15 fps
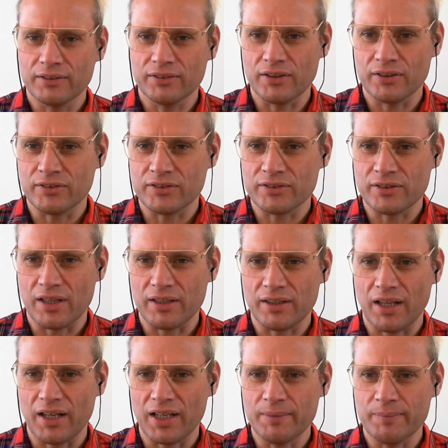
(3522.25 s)
Just
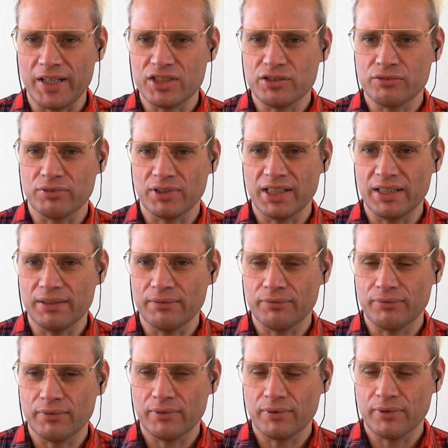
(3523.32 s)
that immense
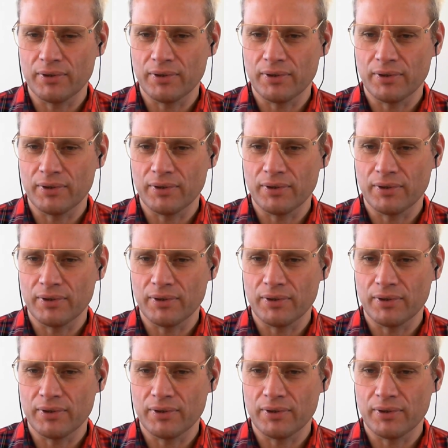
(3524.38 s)
relief.